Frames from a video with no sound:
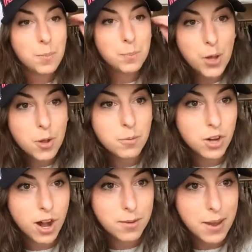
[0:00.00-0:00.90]
Boom,
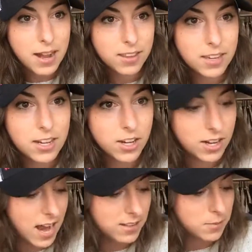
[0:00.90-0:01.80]
you're automatically in a good
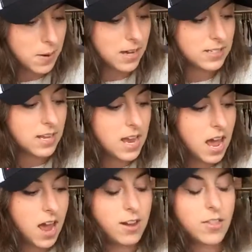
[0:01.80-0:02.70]
headspace.
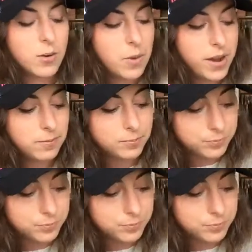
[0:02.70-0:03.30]
Another one